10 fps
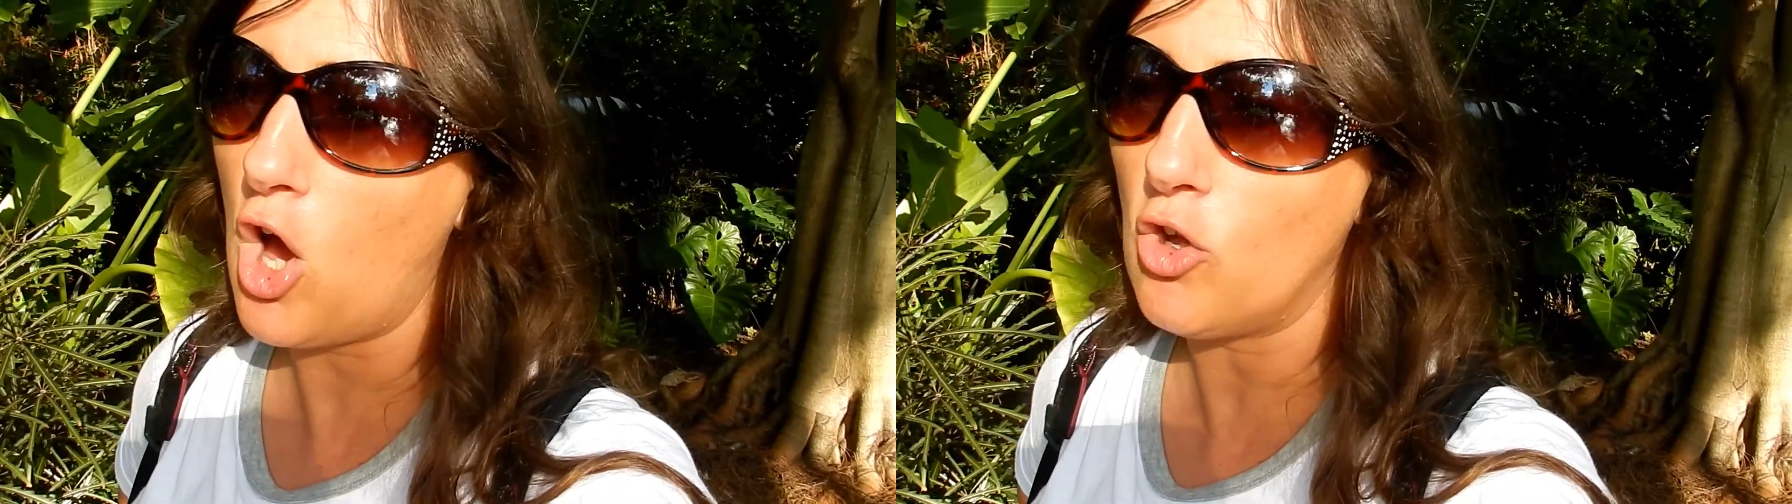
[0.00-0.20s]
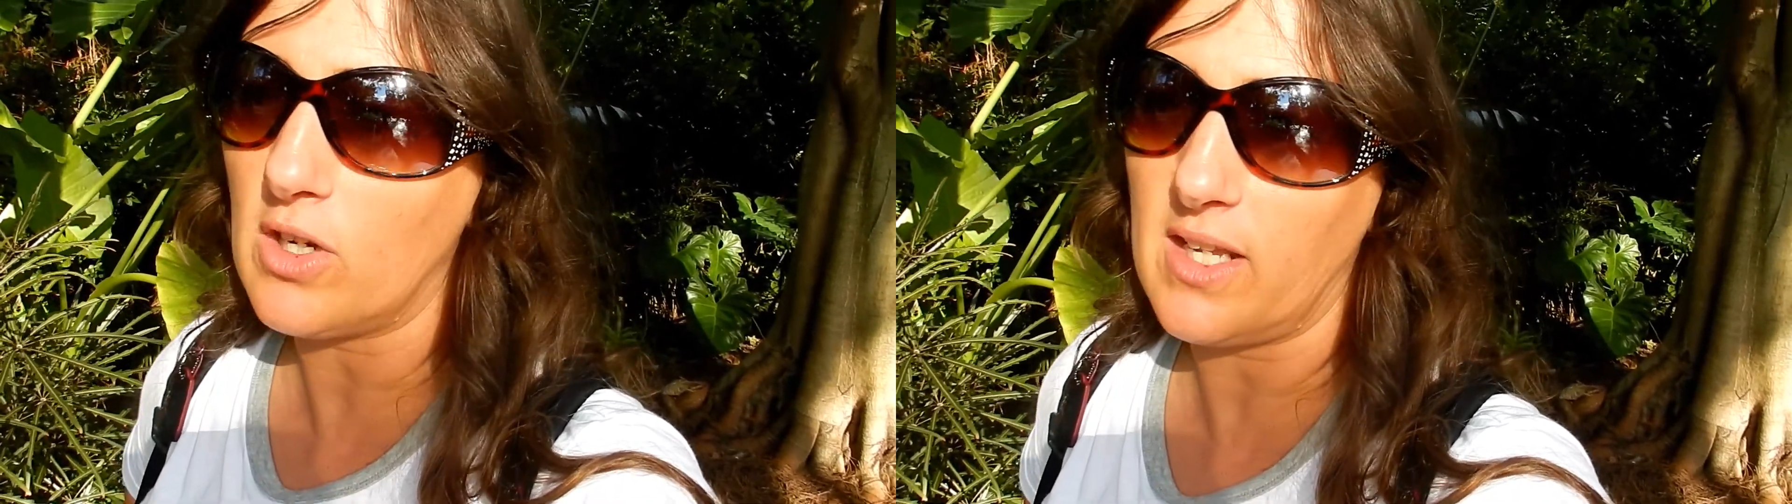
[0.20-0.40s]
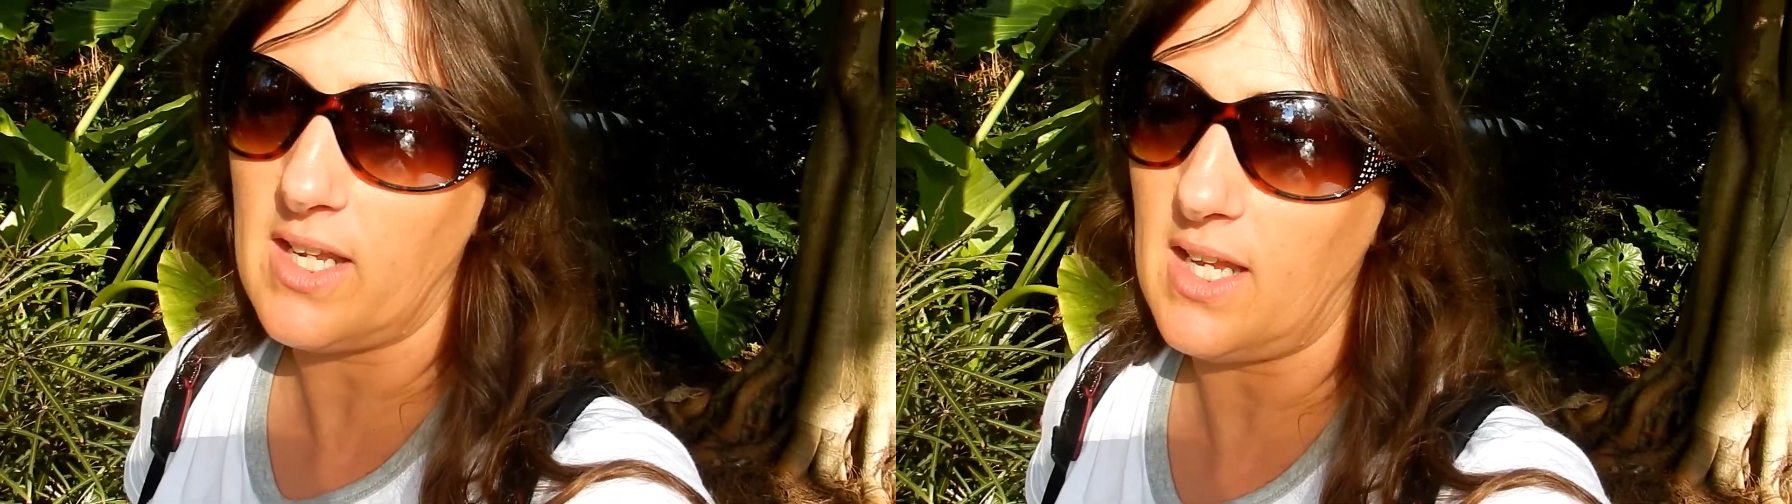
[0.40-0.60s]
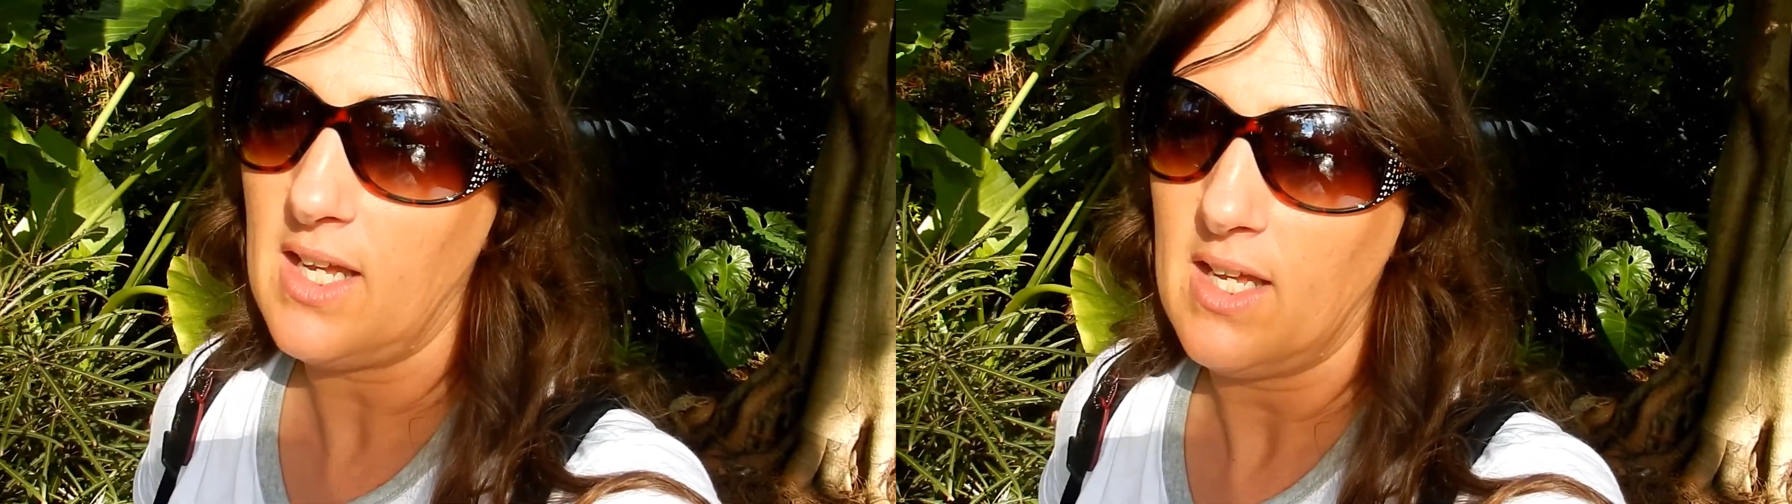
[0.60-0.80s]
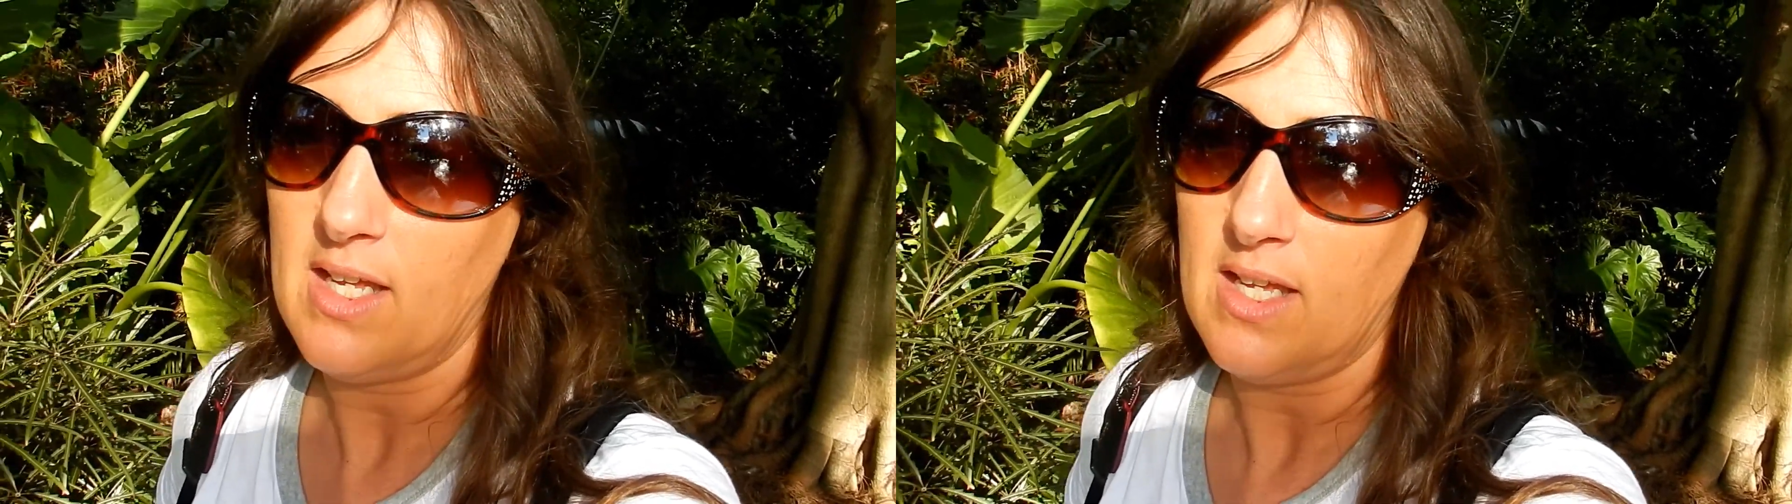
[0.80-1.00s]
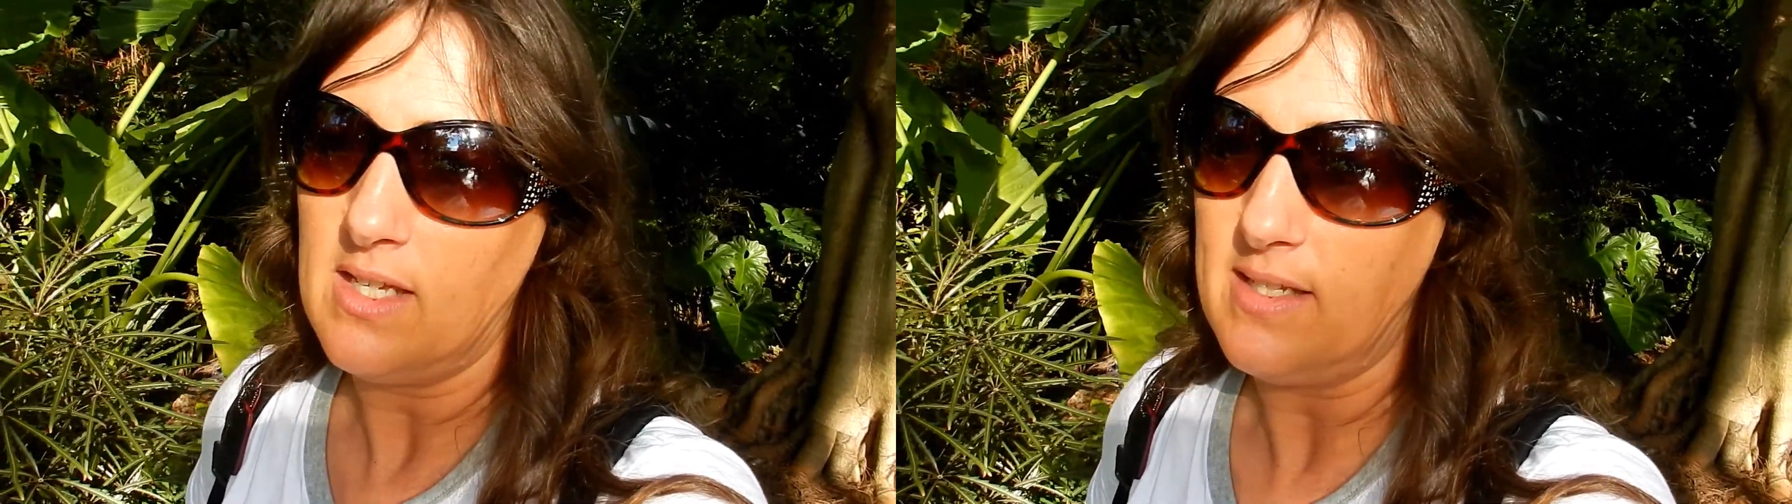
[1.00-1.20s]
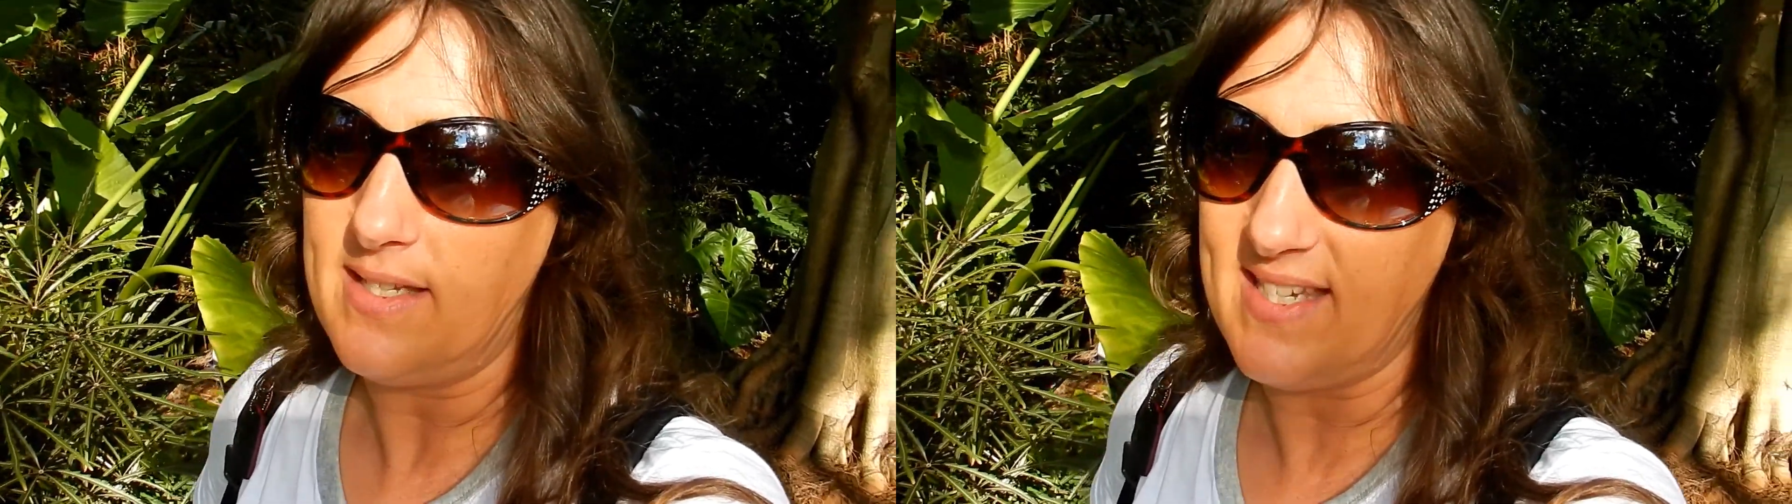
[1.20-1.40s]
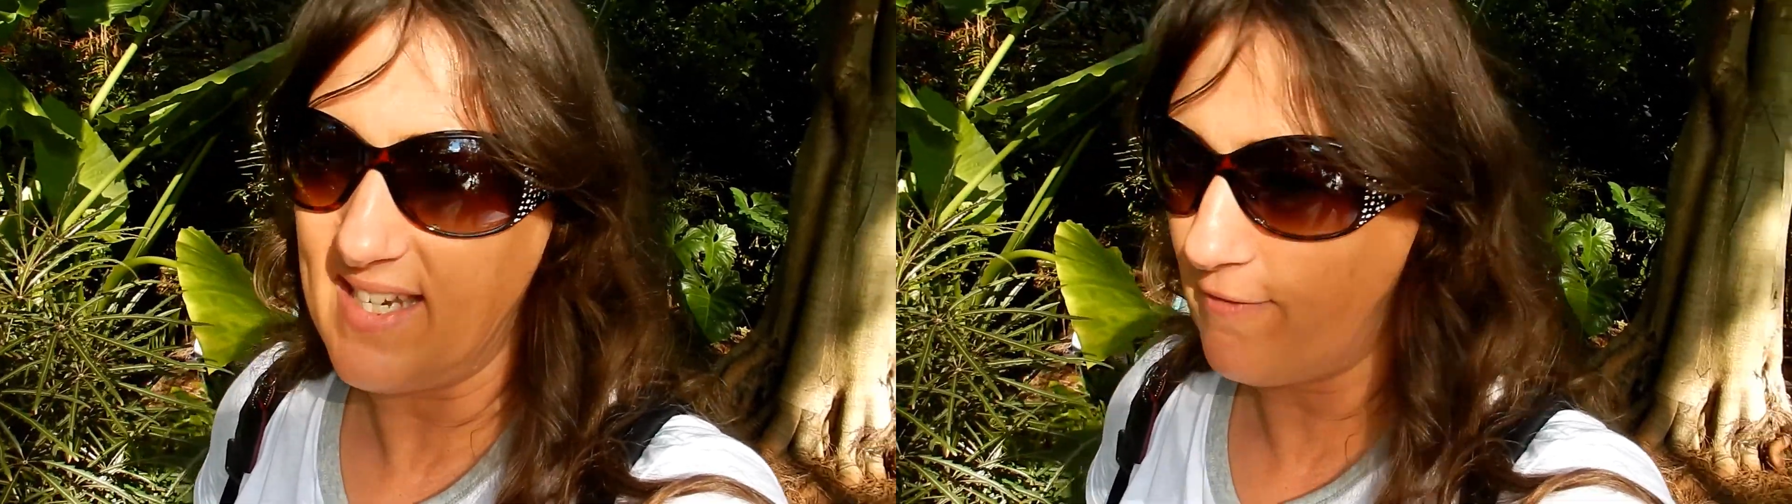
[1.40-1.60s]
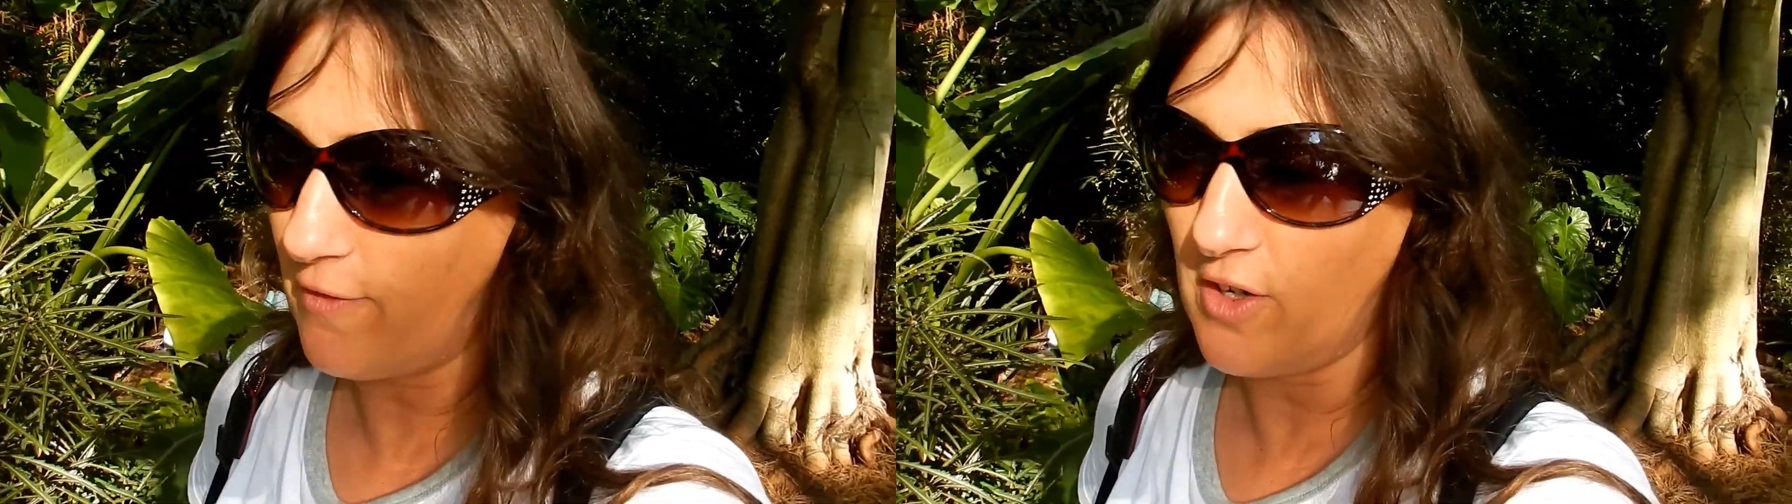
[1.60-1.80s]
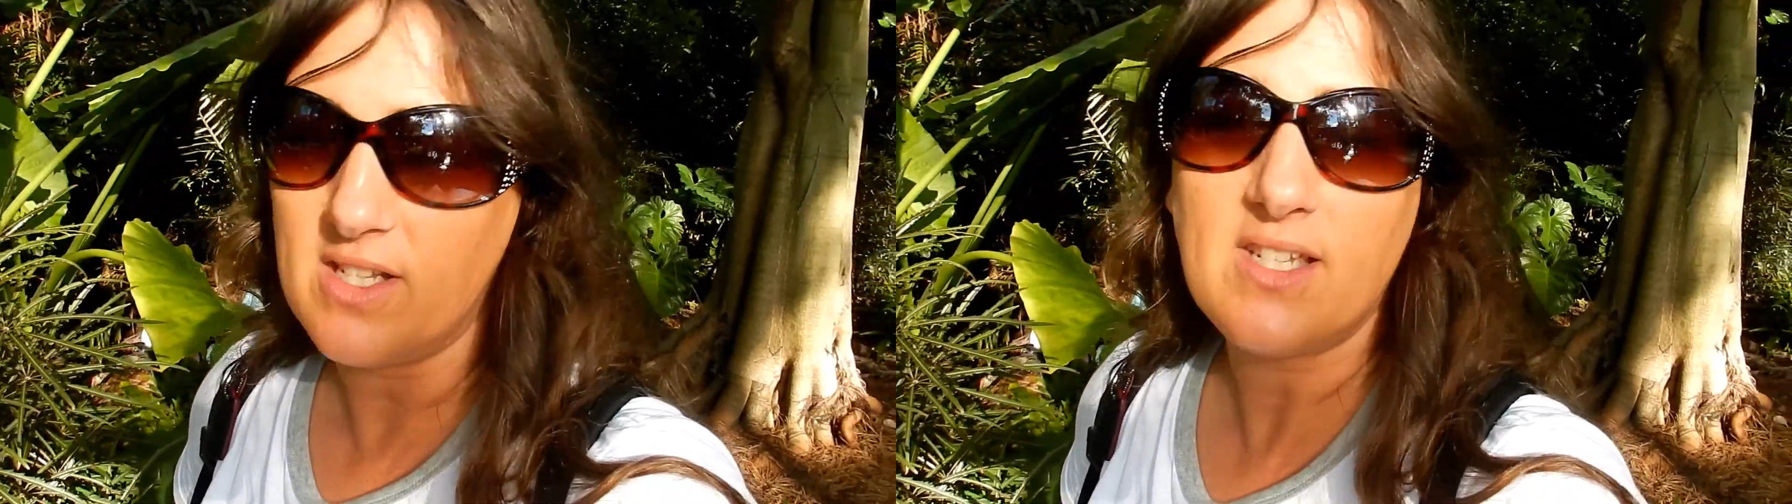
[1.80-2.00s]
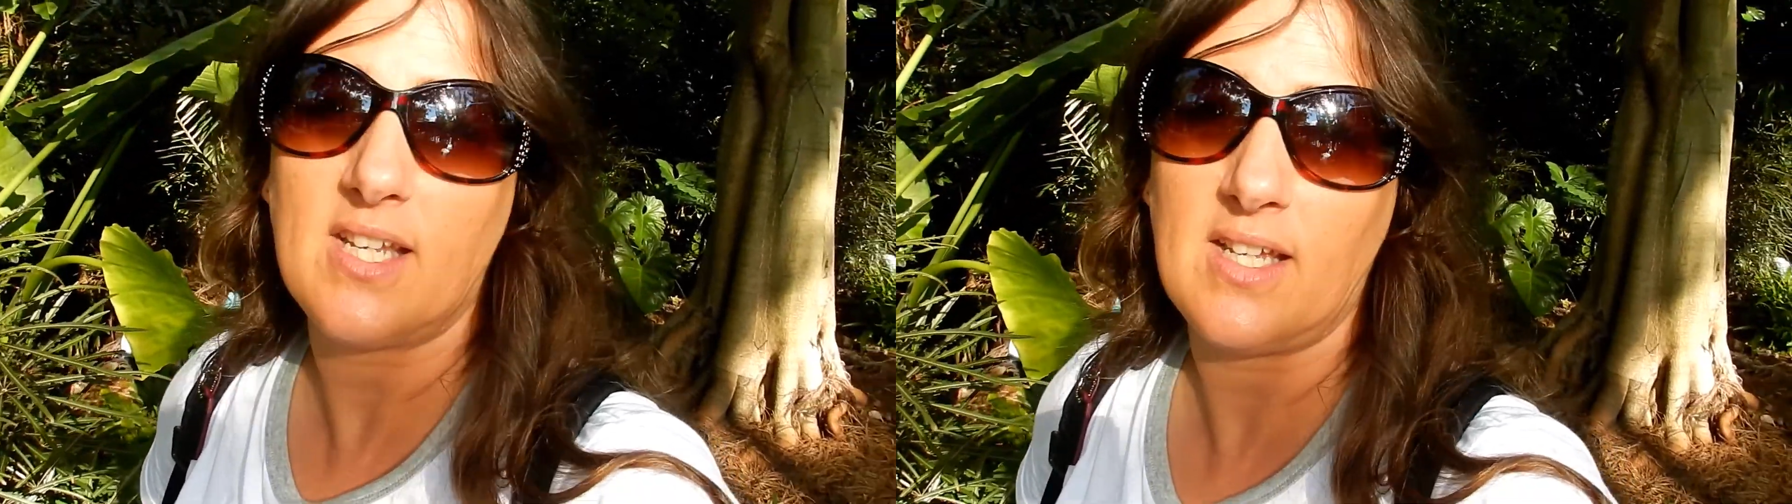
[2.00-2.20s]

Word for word: totally different,